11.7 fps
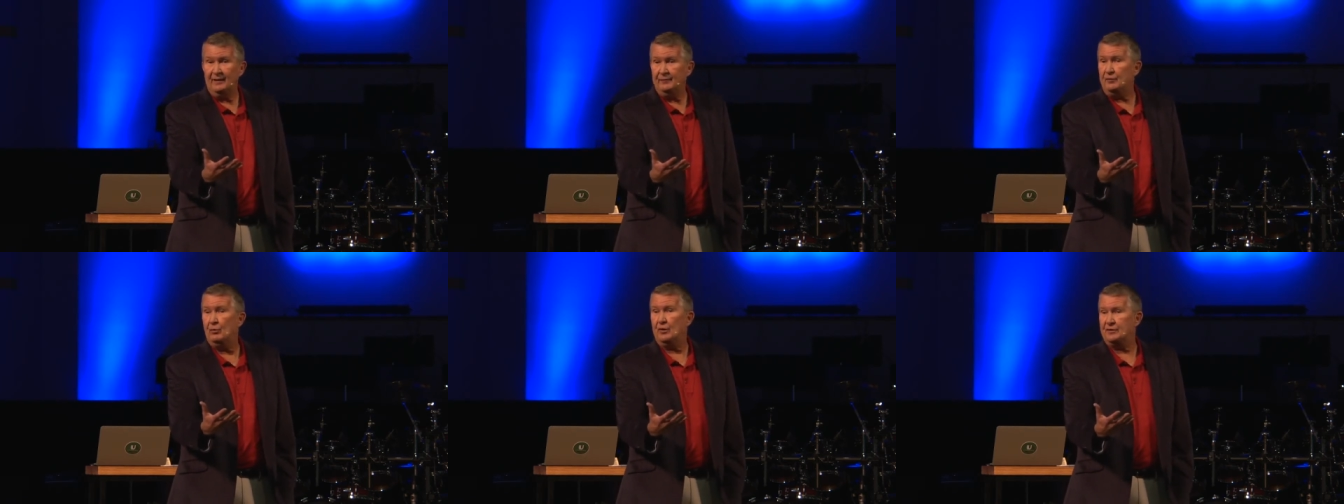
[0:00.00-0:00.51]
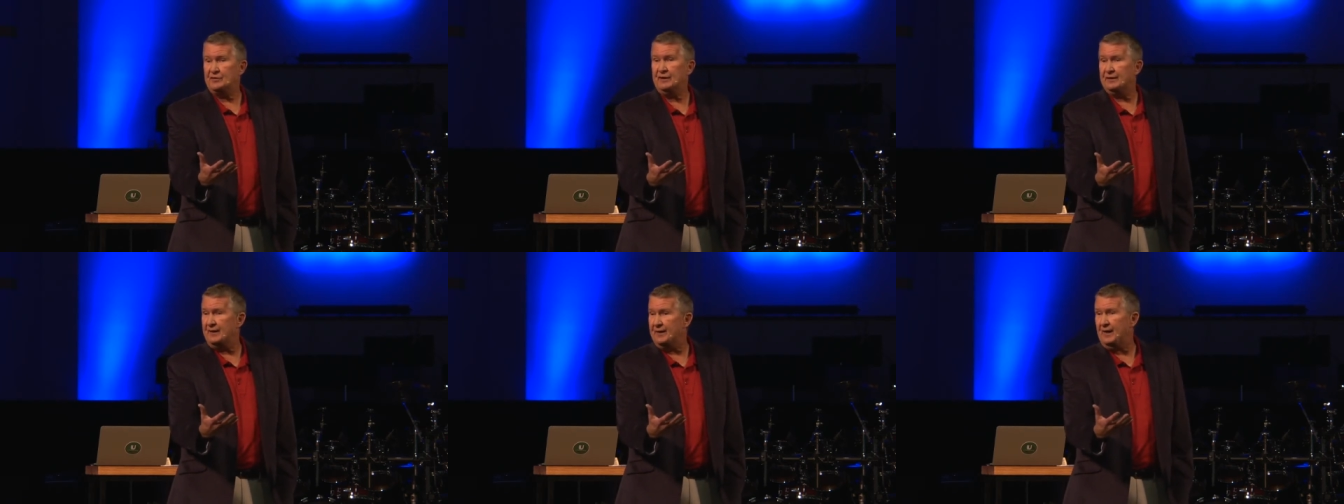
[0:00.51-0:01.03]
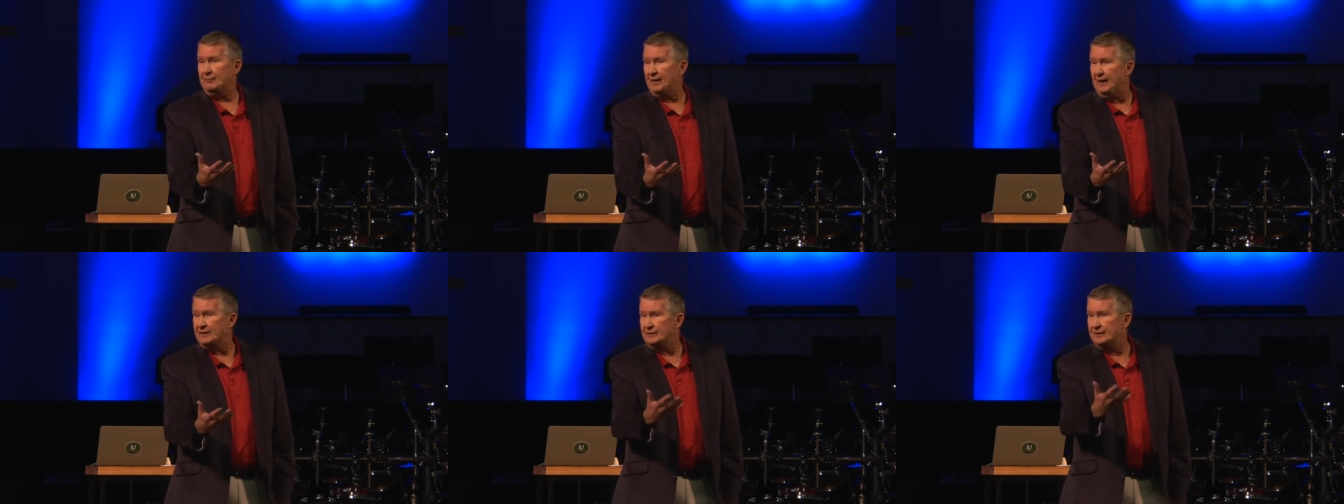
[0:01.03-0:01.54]
if you want to see a
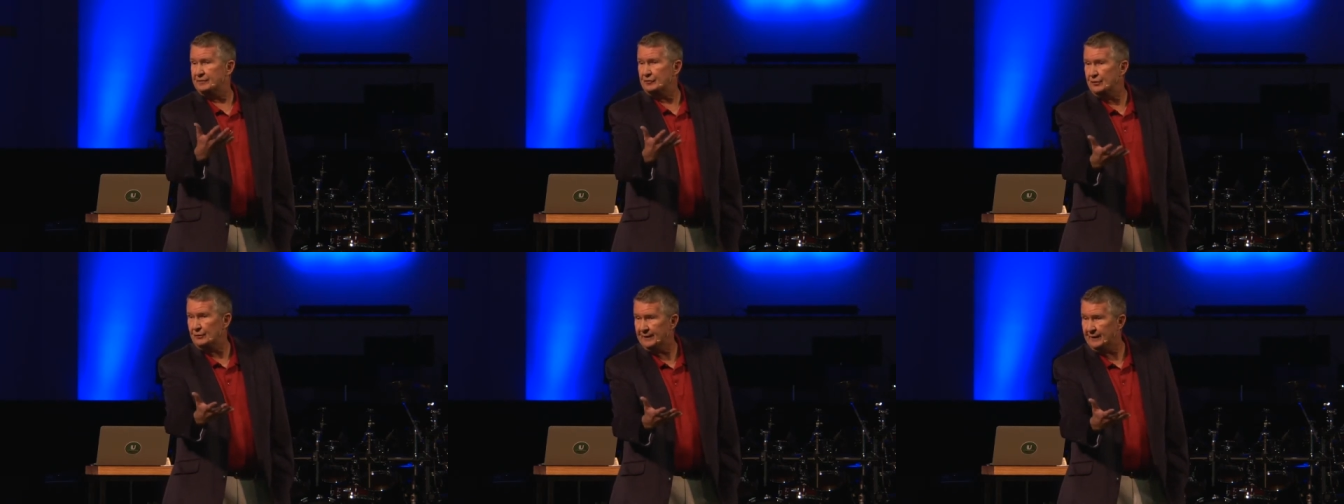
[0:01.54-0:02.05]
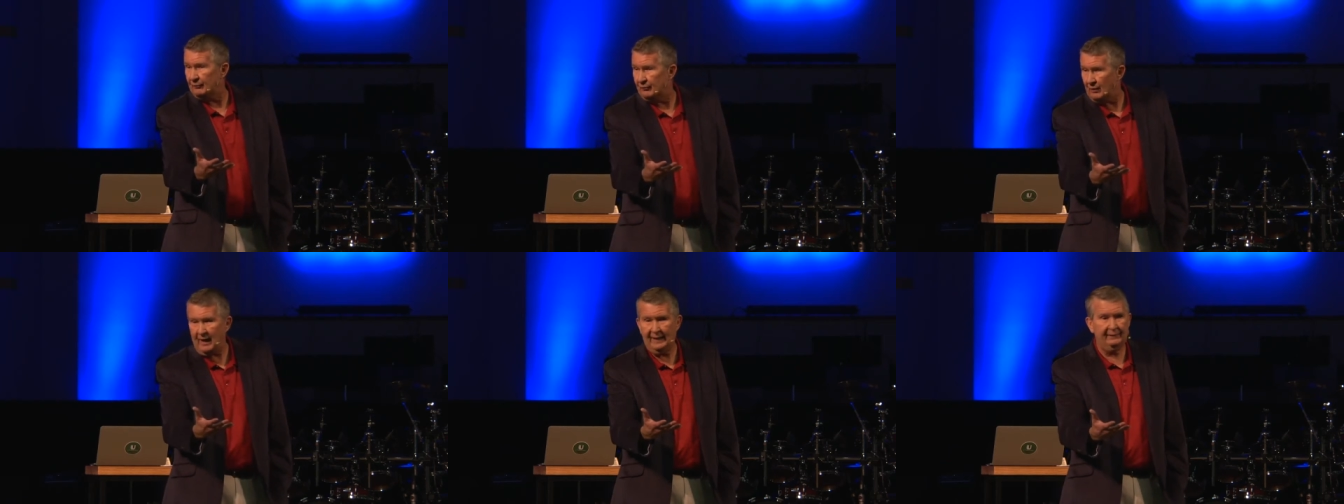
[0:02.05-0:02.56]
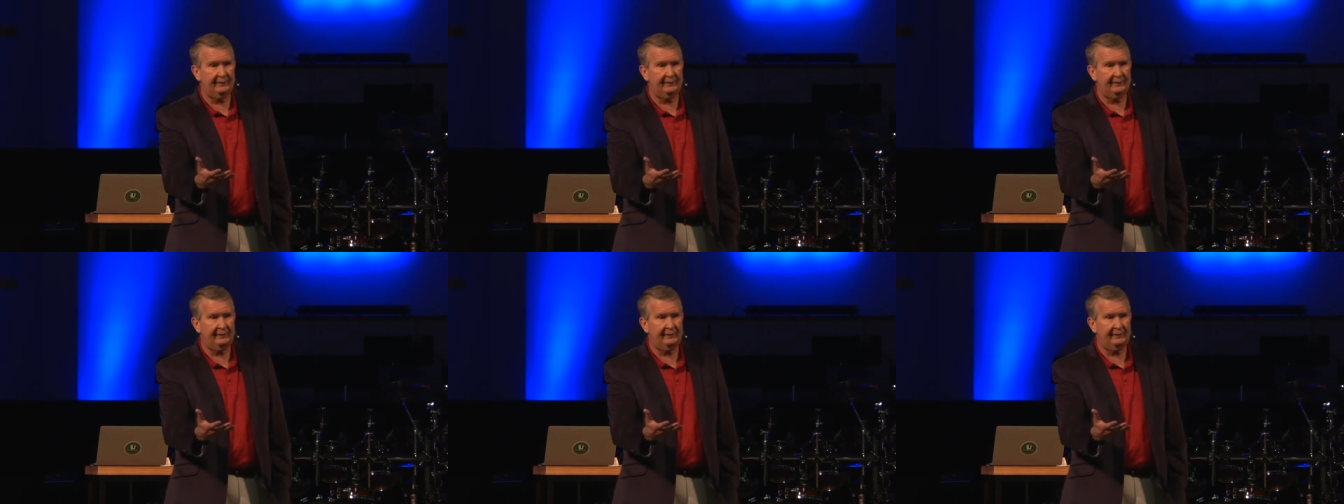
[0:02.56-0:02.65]
denomination that's doing it right,